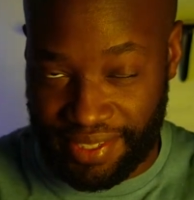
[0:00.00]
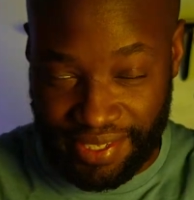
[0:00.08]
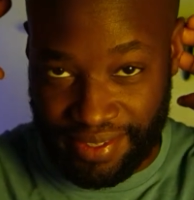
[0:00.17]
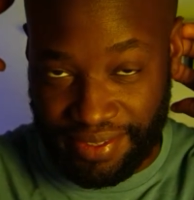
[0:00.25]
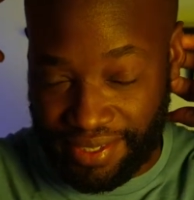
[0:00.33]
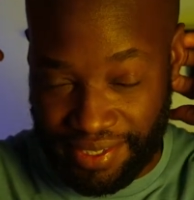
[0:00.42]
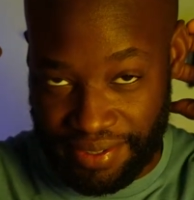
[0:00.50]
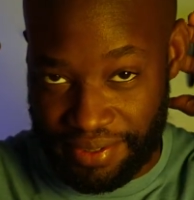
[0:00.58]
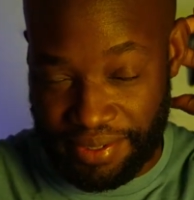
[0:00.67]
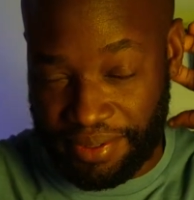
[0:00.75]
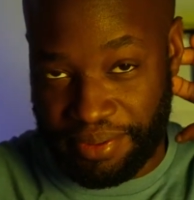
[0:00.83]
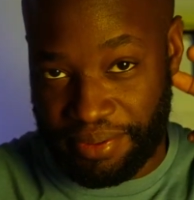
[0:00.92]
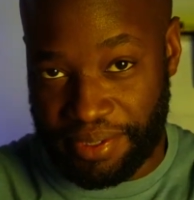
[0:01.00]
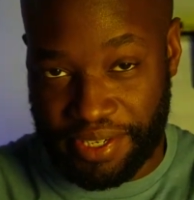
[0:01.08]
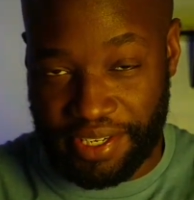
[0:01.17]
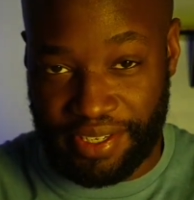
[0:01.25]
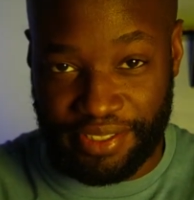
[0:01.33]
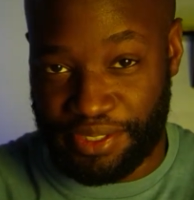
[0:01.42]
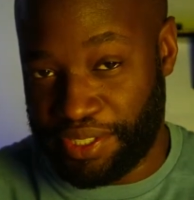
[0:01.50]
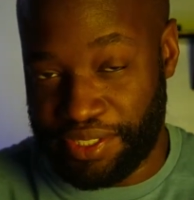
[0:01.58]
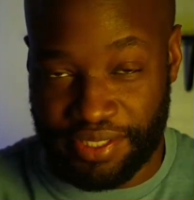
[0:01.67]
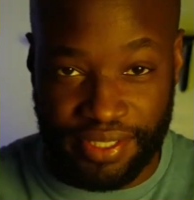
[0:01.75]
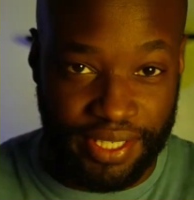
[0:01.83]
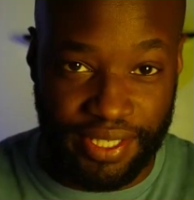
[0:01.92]
Like, I don't know, what kind of trick
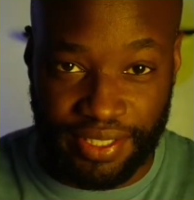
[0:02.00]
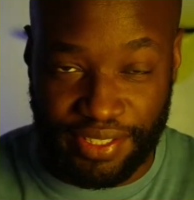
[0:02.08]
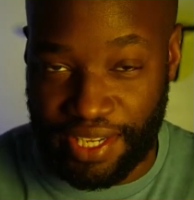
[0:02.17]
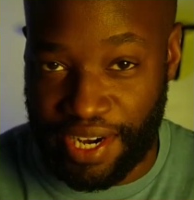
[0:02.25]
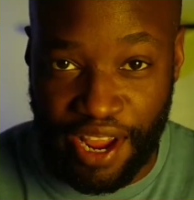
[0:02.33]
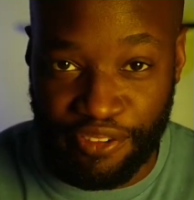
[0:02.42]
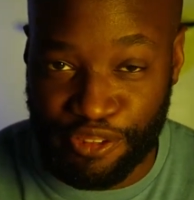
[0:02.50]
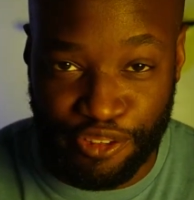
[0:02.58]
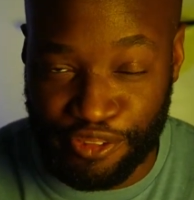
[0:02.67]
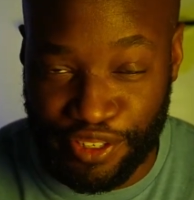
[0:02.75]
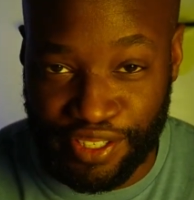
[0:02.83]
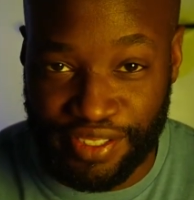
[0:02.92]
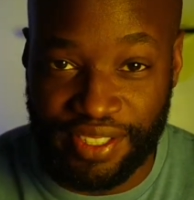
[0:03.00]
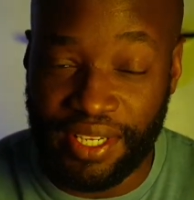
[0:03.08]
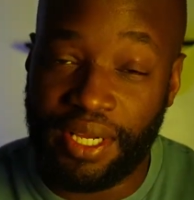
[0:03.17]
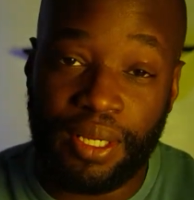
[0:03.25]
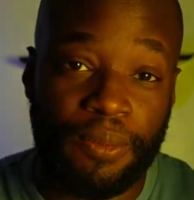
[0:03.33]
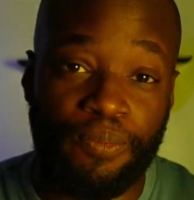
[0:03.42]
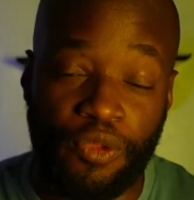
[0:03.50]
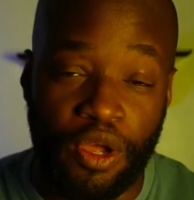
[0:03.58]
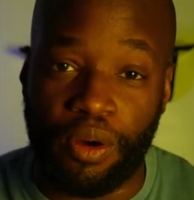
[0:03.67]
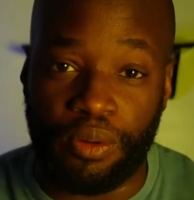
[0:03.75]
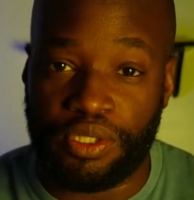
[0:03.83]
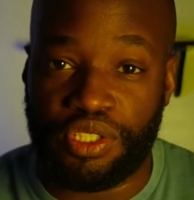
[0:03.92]
is that? Is that After Effects?
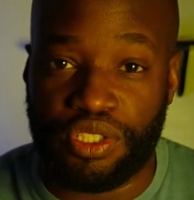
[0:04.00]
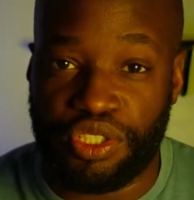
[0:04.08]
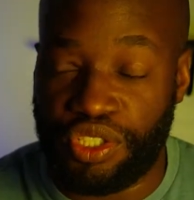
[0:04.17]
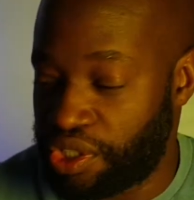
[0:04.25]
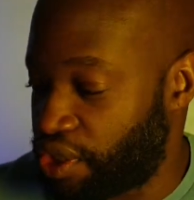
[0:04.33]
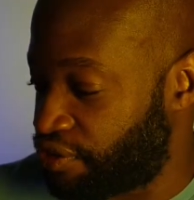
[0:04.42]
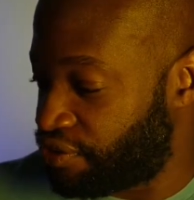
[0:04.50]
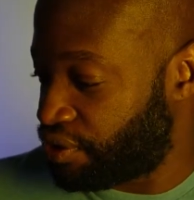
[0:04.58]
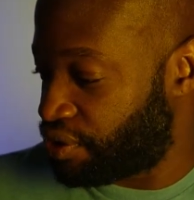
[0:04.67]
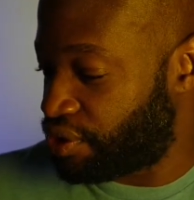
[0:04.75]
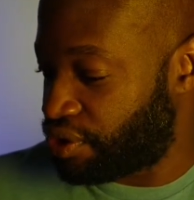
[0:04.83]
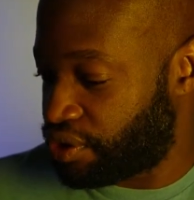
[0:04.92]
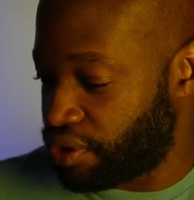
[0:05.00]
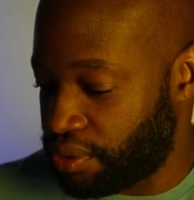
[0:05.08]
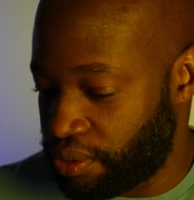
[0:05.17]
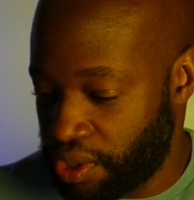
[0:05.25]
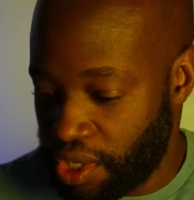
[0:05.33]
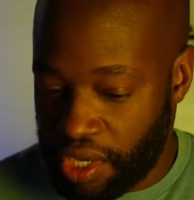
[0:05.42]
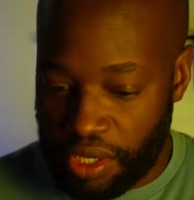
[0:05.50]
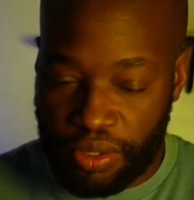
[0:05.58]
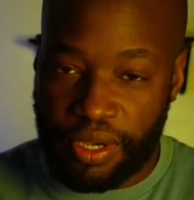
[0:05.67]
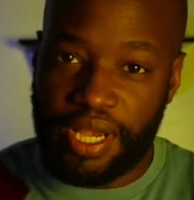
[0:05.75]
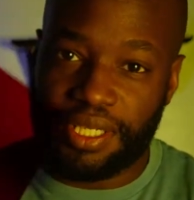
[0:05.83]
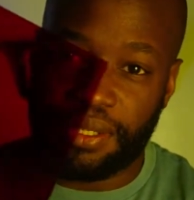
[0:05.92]
No, it's just gel filters. So you
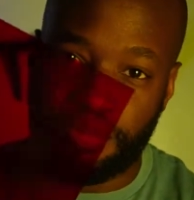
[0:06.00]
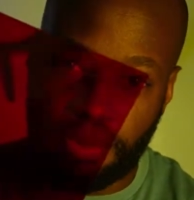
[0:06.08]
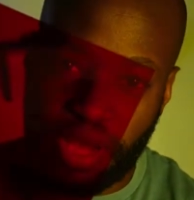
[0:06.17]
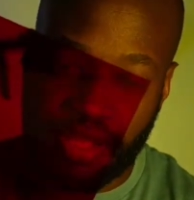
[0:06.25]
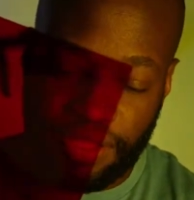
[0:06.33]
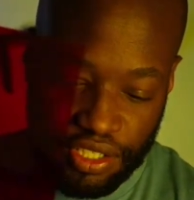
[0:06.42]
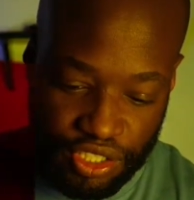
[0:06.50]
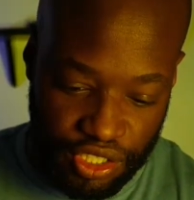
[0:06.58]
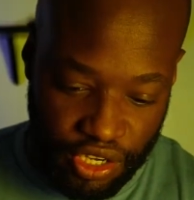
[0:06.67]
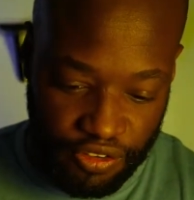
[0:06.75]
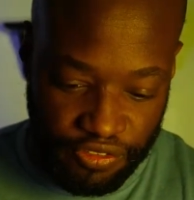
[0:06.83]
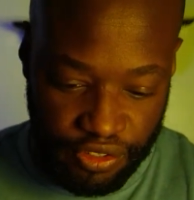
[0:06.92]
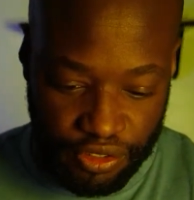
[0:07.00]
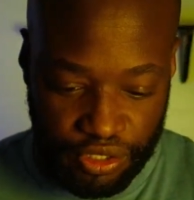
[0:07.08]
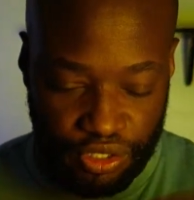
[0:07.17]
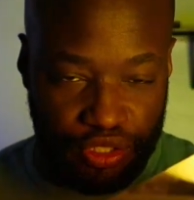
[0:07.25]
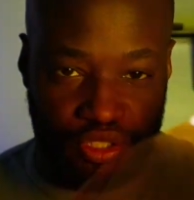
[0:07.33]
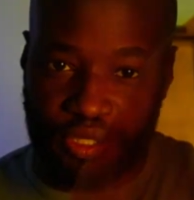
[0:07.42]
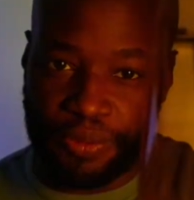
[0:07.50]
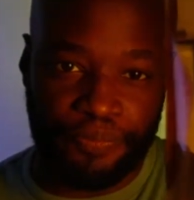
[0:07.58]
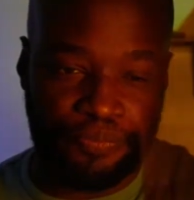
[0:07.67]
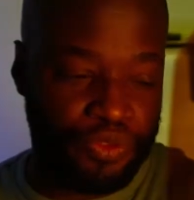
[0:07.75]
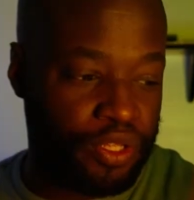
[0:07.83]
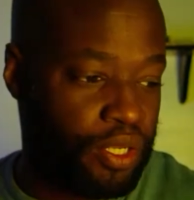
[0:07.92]
guys can buy these gel filters.
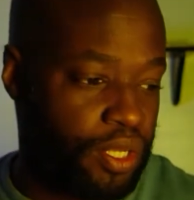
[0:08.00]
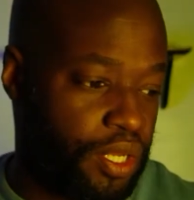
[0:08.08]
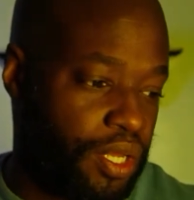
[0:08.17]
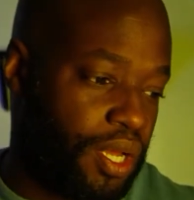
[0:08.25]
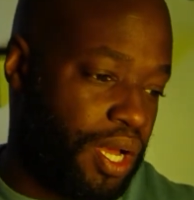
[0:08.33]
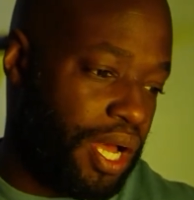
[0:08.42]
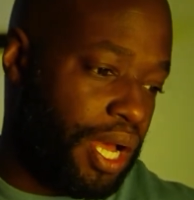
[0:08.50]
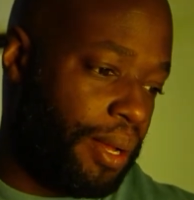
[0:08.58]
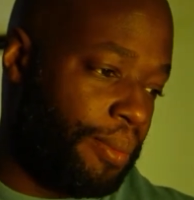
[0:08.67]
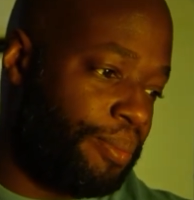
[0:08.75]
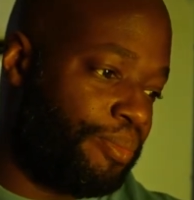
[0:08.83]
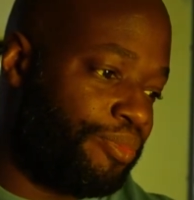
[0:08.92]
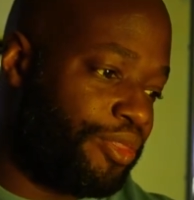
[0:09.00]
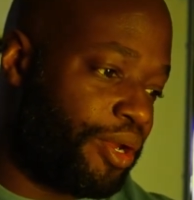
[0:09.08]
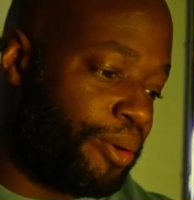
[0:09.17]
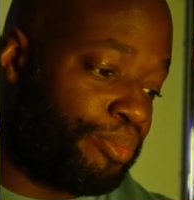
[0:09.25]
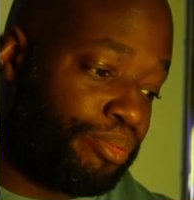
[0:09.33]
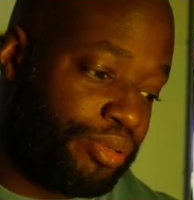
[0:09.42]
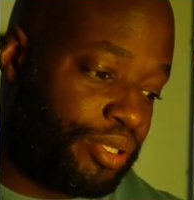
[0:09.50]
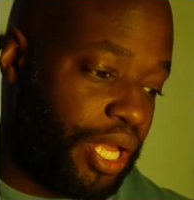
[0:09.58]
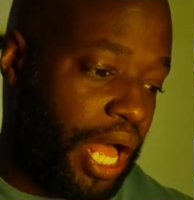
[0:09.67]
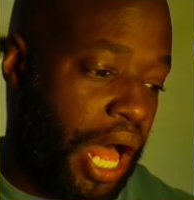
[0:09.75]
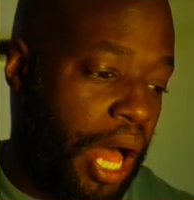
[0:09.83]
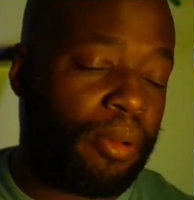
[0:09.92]

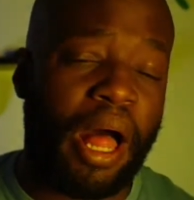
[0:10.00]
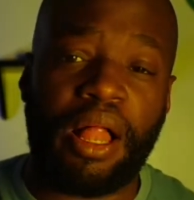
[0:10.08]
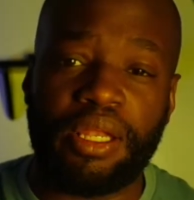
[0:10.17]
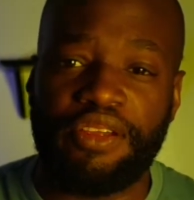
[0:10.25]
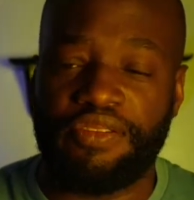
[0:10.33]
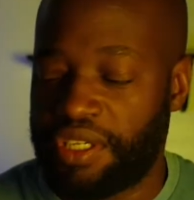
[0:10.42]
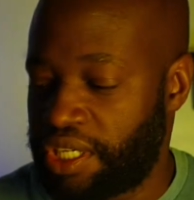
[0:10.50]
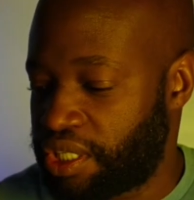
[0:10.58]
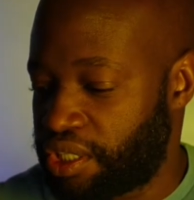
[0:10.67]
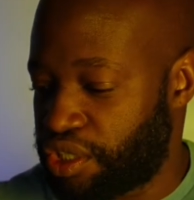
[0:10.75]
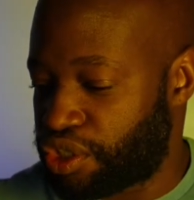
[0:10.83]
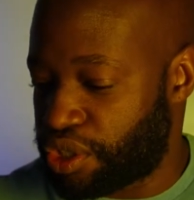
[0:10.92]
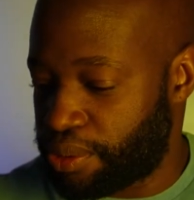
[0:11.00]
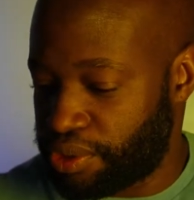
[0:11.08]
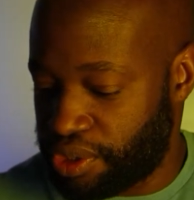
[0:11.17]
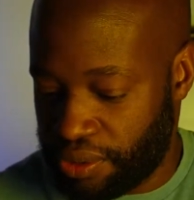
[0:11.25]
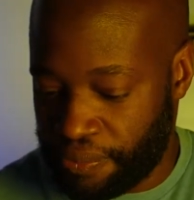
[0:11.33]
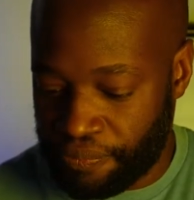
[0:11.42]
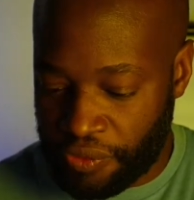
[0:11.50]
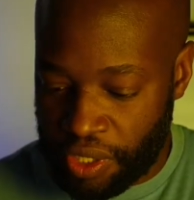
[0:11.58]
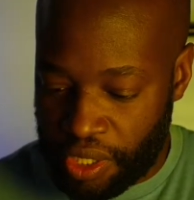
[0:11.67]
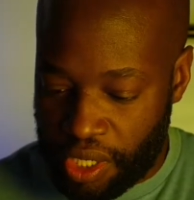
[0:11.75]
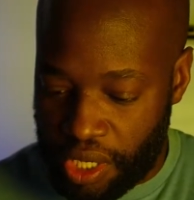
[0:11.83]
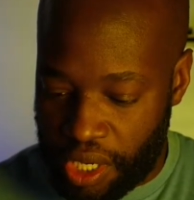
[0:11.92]
I'll leave a link in the description,
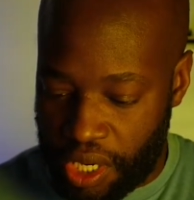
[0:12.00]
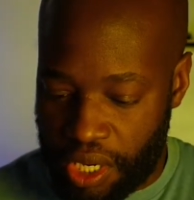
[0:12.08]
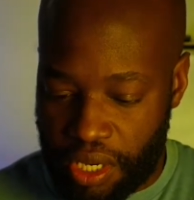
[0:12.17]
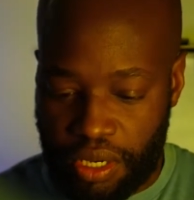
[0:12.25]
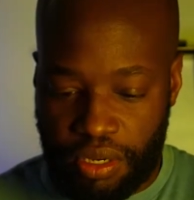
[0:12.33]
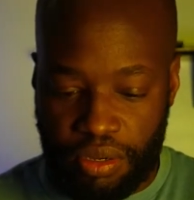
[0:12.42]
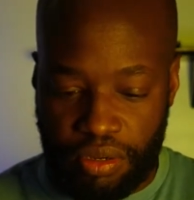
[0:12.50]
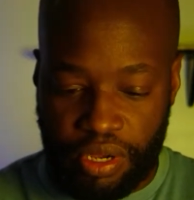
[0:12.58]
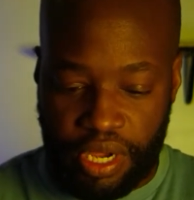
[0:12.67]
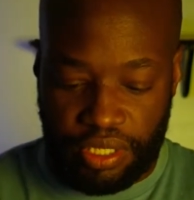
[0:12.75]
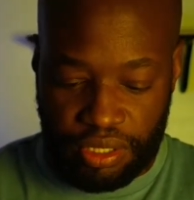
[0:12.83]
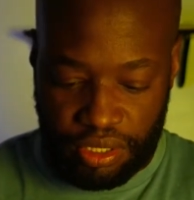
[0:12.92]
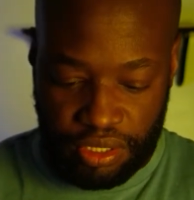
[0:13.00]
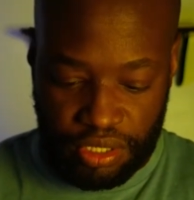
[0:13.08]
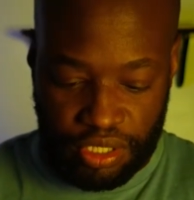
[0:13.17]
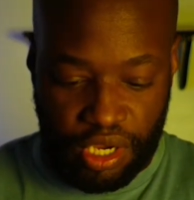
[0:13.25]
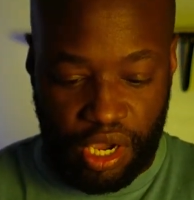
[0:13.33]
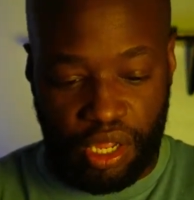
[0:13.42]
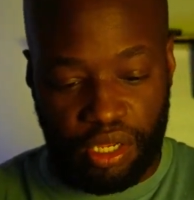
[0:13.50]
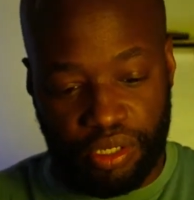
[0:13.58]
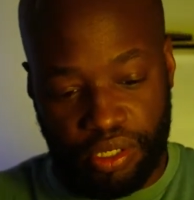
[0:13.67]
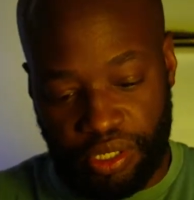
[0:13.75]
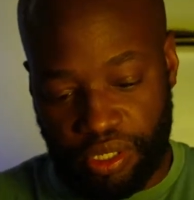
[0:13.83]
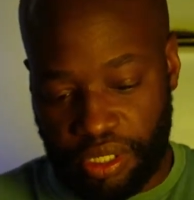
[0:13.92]
and you guys can just
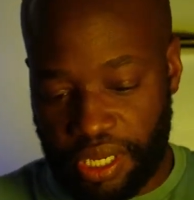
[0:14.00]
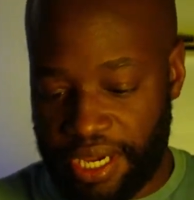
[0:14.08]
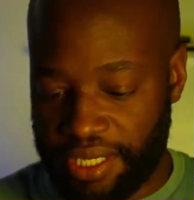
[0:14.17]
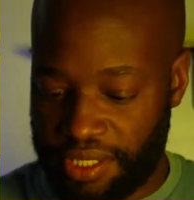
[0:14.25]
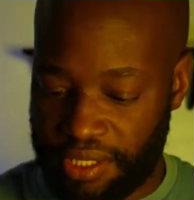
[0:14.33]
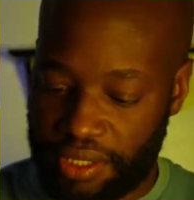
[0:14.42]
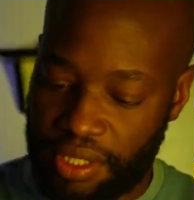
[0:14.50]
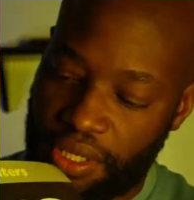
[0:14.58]
color your lights,